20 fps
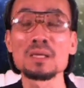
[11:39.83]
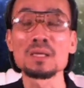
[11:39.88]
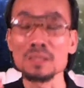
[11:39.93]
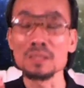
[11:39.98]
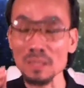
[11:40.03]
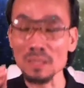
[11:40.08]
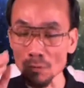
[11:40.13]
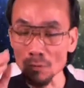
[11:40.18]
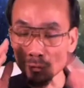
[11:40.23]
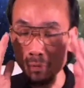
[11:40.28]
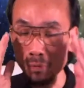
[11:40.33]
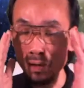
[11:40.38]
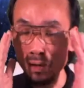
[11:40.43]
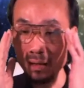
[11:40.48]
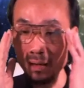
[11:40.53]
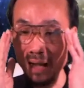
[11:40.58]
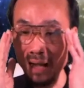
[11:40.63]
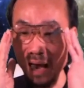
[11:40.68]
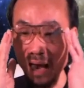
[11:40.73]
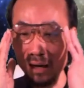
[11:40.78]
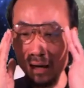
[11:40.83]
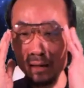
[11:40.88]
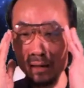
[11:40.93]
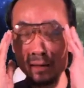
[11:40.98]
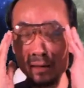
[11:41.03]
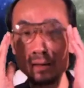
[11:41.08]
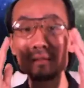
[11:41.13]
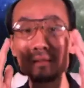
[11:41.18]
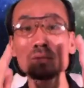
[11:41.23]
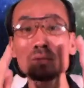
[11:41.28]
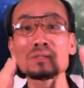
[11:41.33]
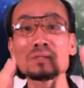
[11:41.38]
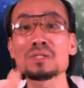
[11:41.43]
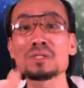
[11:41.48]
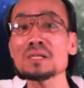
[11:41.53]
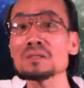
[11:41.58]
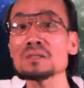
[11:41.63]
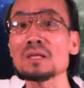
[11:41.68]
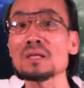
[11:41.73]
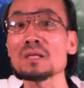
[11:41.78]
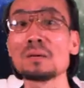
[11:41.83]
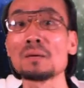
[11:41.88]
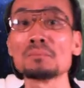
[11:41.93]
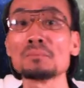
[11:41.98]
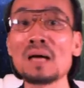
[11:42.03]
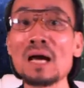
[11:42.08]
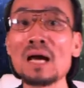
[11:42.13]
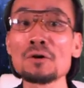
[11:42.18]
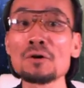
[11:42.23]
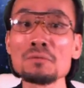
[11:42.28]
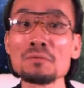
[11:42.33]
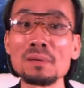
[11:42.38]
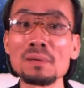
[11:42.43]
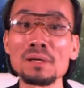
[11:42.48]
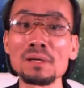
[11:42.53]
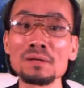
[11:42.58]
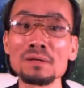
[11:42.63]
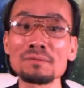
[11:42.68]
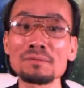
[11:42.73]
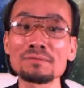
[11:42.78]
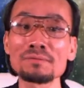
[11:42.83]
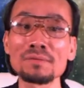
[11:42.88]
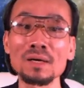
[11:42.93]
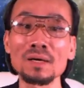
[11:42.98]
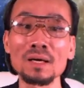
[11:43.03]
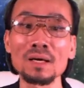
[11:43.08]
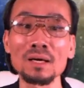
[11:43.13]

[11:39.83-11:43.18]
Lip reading: So at the current system, I do believe